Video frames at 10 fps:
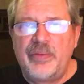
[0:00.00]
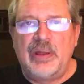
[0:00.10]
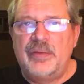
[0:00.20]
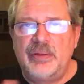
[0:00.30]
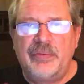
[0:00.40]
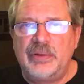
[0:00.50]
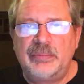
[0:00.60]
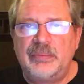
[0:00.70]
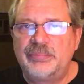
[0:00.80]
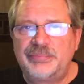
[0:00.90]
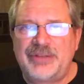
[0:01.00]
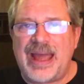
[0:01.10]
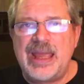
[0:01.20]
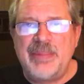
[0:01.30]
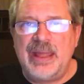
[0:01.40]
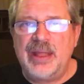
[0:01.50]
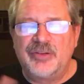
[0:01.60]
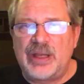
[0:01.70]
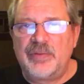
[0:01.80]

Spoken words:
The time ends.